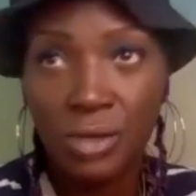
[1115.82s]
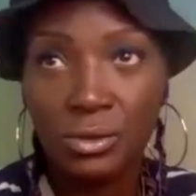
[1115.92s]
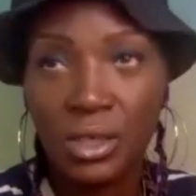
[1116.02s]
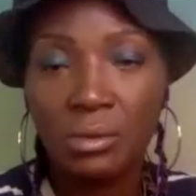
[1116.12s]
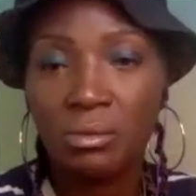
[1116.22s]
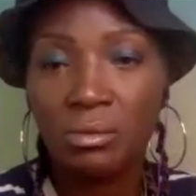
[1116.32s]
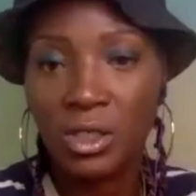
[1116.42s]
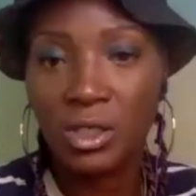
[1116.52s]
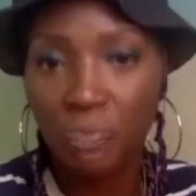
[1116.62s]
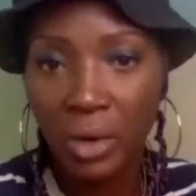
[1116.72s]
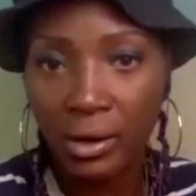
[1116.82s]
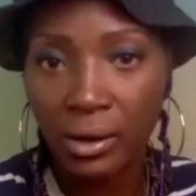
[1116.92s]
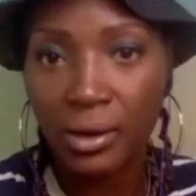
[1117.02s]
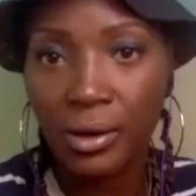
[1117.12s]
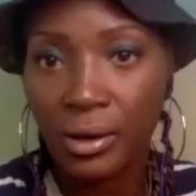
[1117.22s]
did much
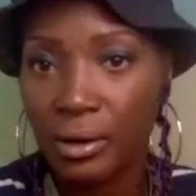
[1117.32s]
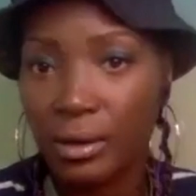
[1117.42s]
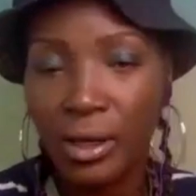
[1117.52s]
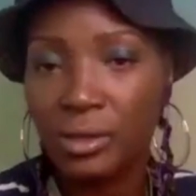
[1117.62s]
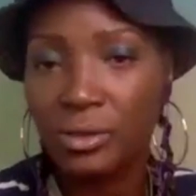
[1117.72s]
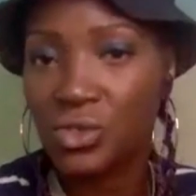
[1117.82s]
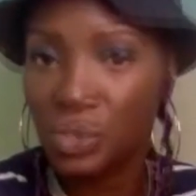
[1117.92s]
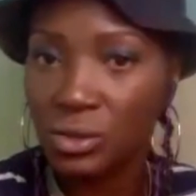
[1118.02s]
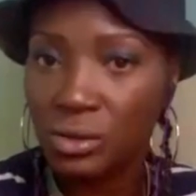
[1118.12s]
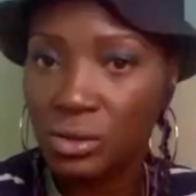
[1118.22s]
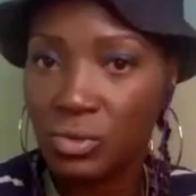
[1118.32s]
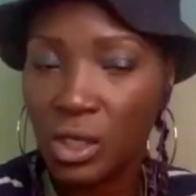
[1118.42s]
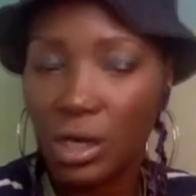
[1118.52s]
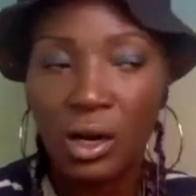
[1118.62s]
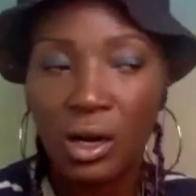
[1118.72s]
better in certain
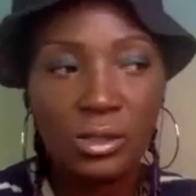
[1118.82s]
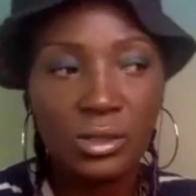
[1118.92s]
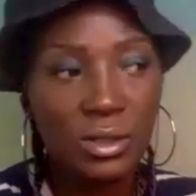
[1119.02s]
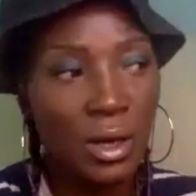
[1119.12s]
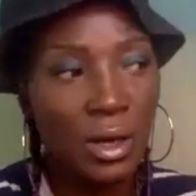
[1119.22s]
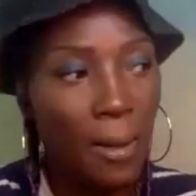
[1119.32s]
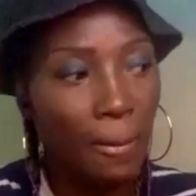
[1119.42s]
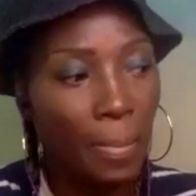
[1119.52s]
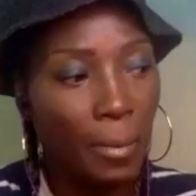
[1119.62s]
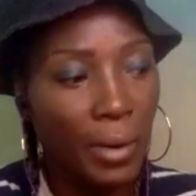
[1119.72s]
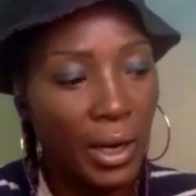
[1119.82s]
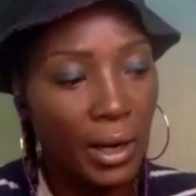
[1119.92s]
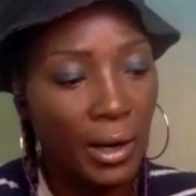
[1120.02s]
regards. But